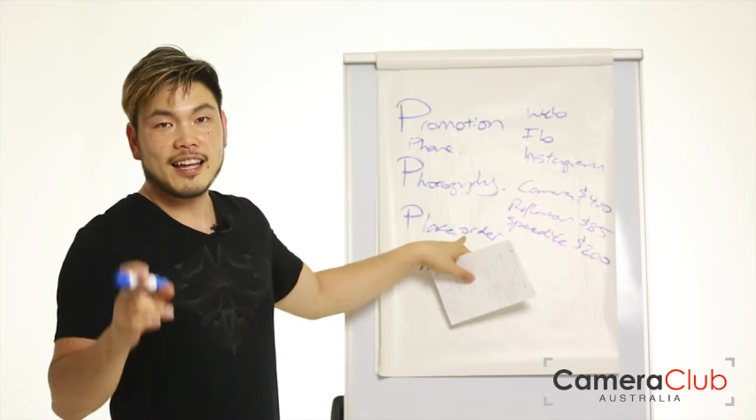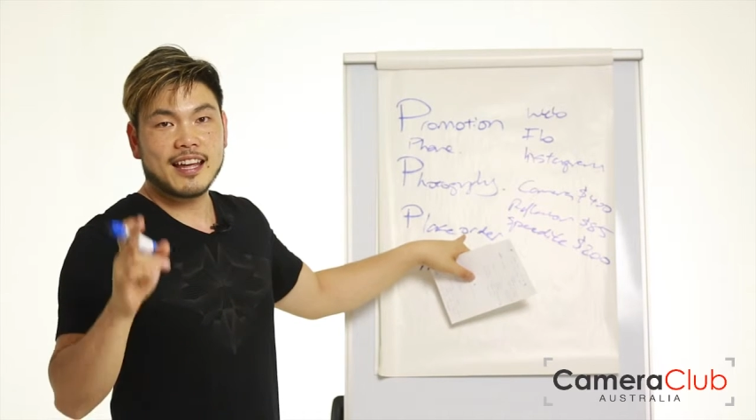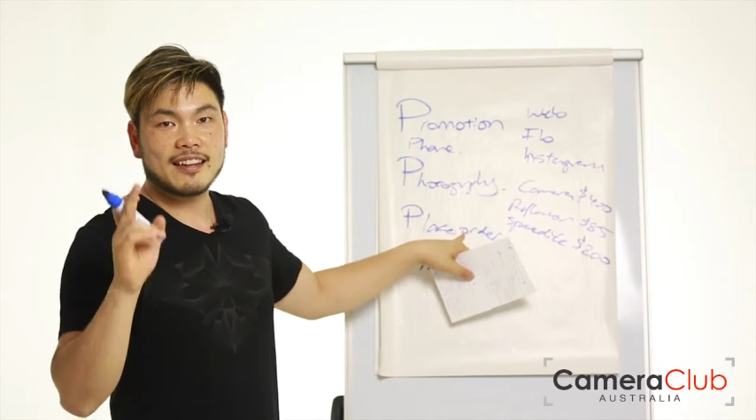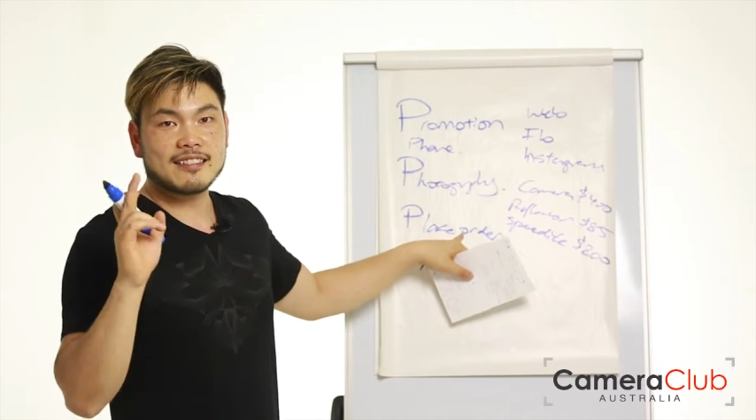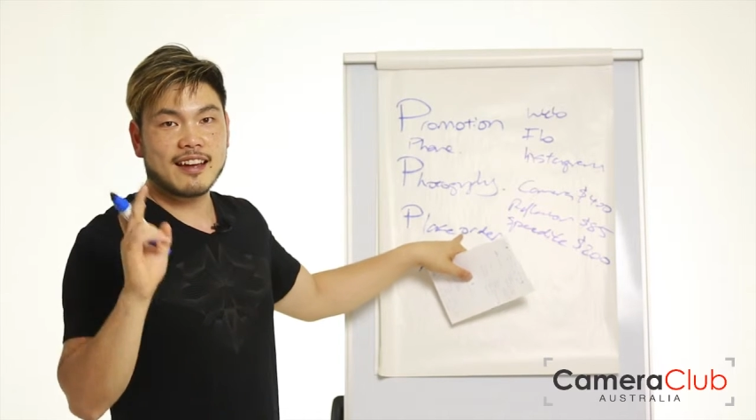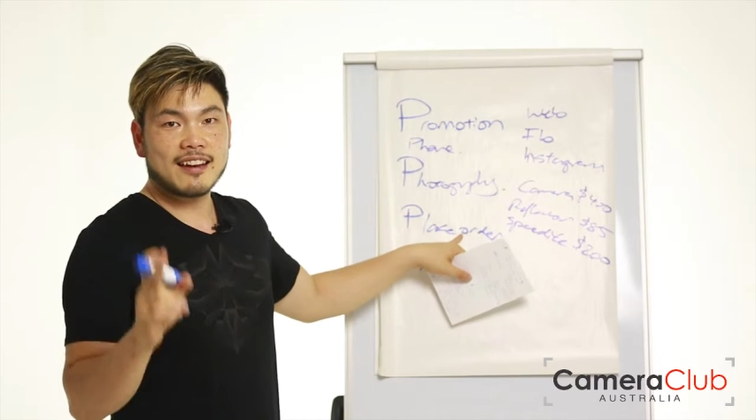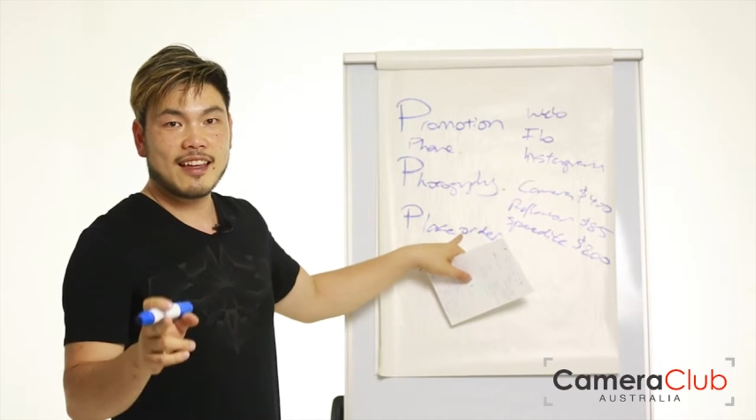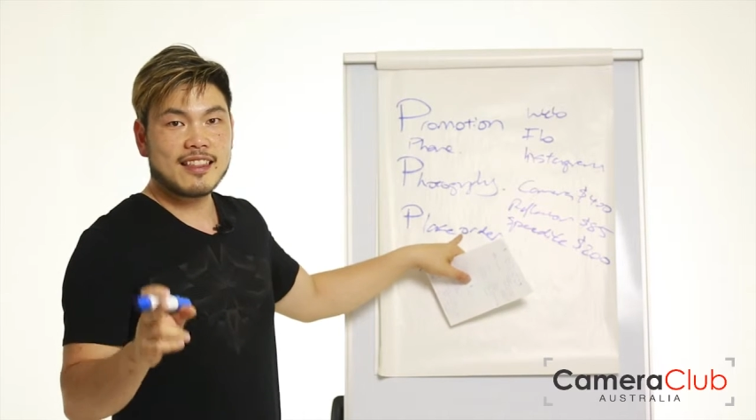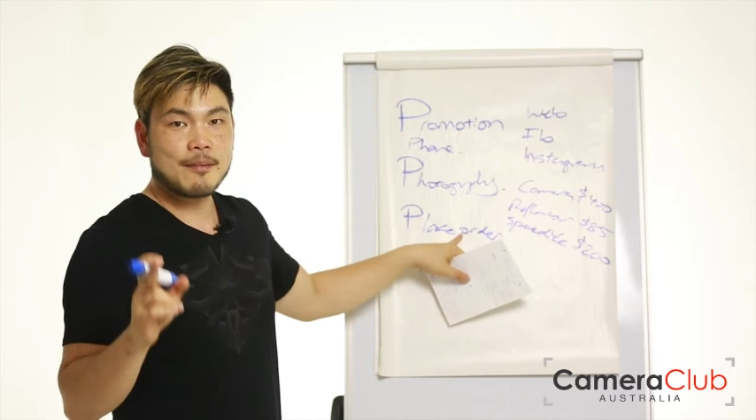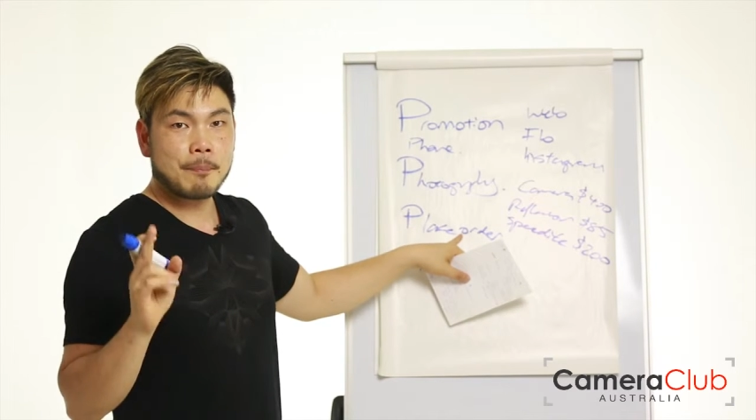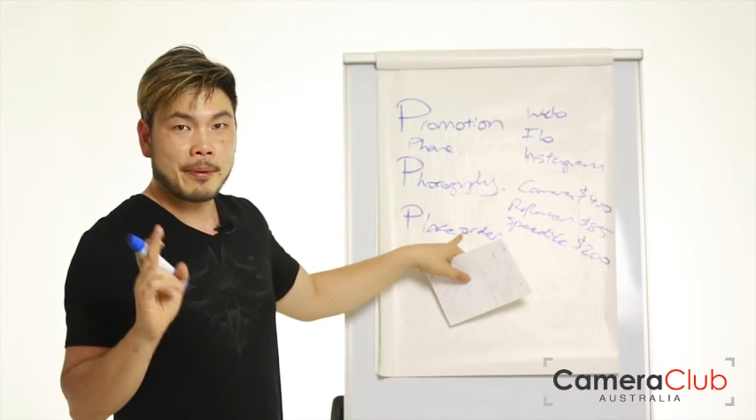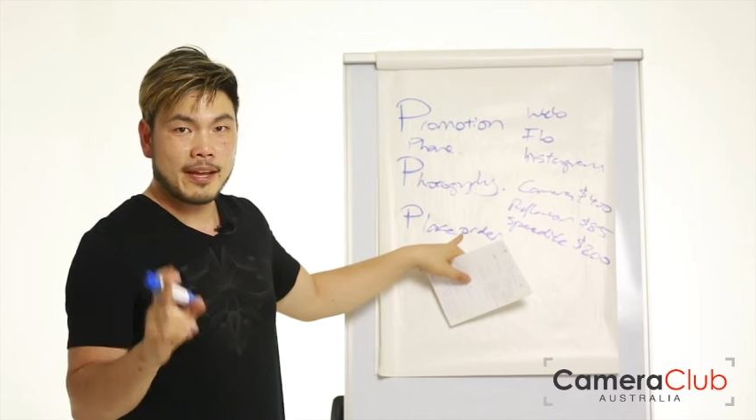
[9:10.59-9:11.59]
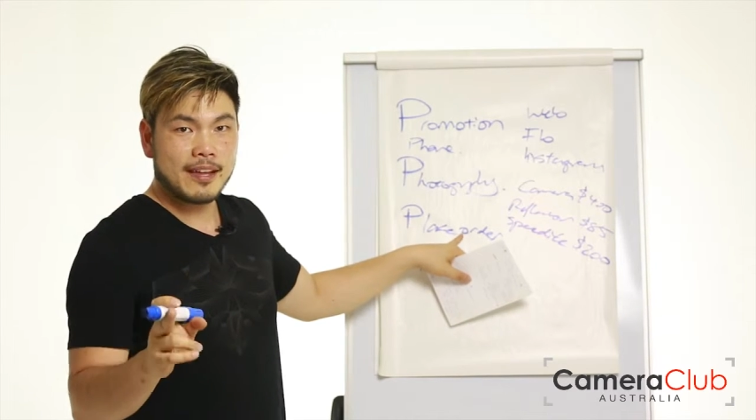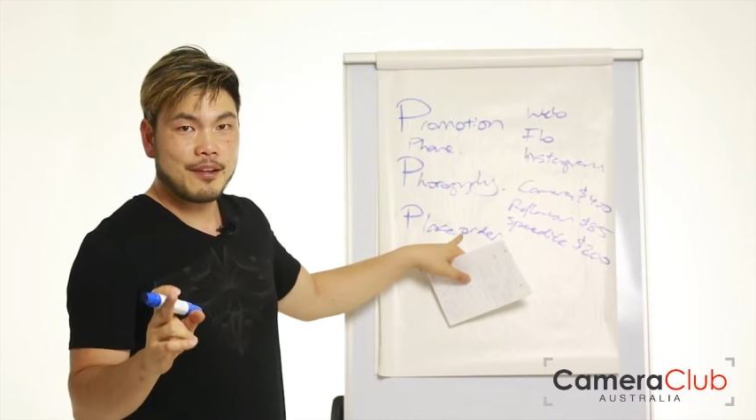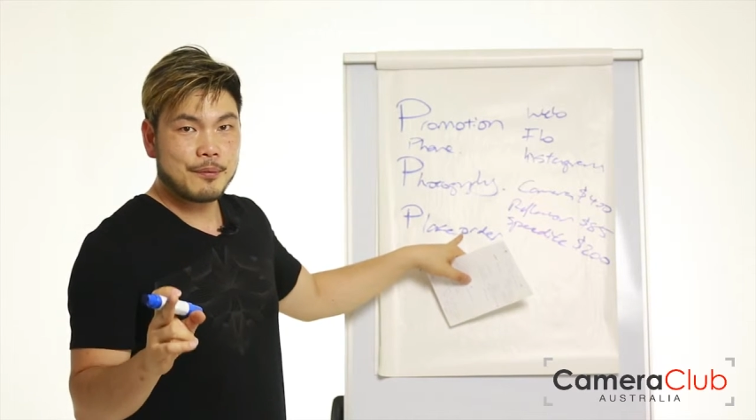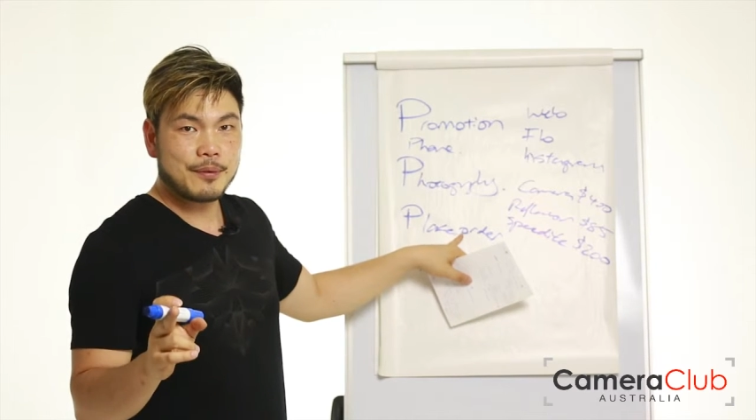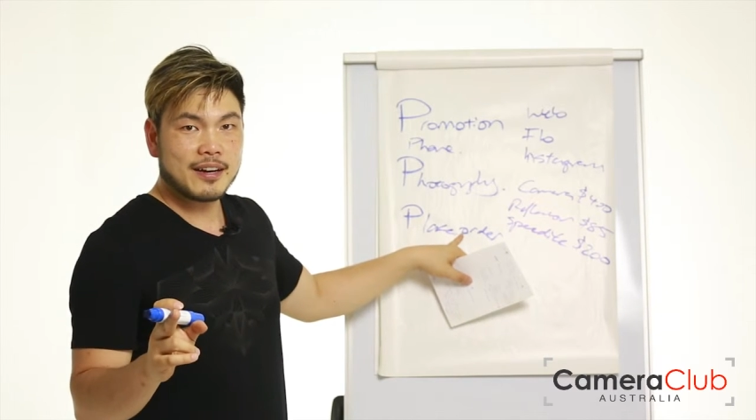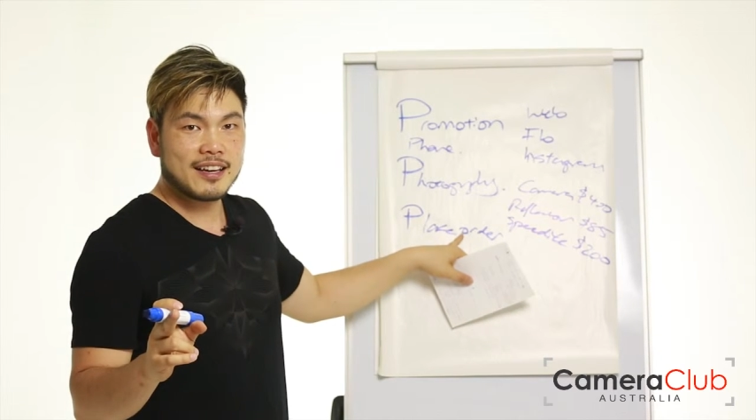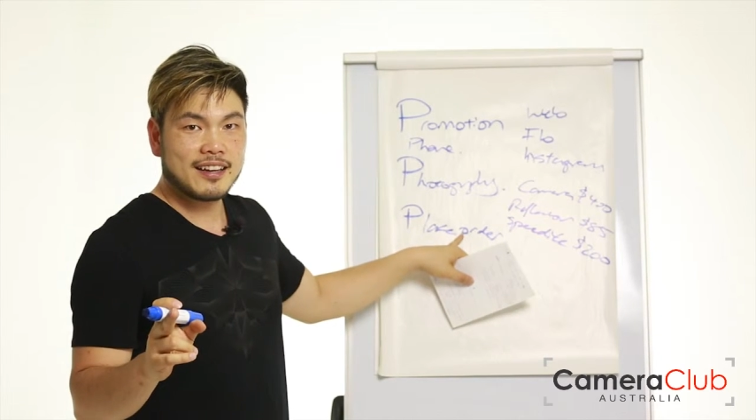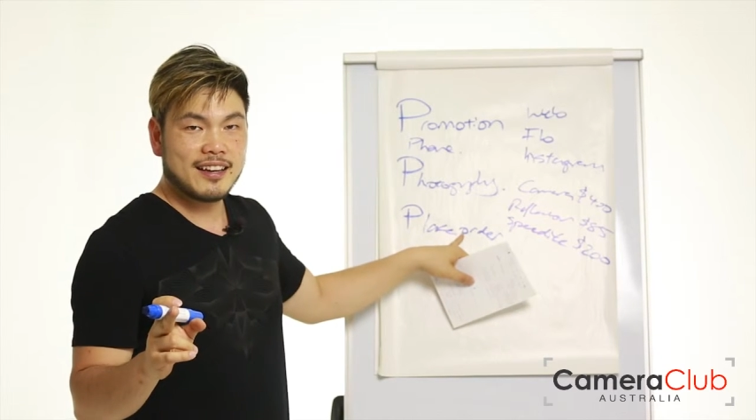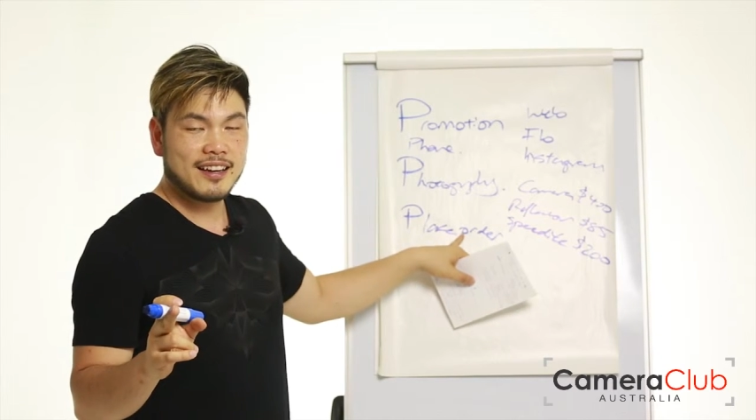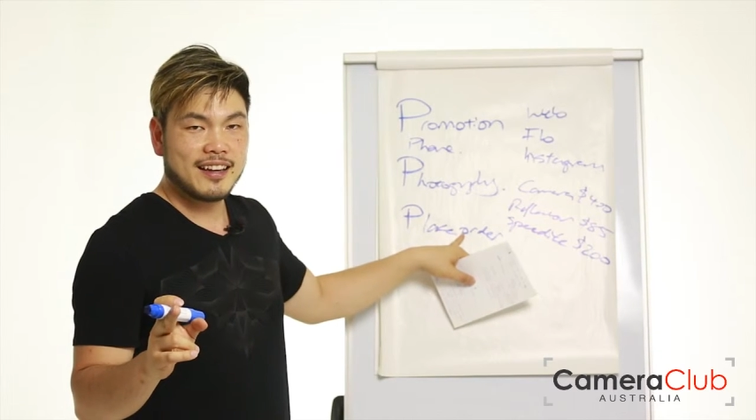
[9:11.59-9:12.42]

is another P word.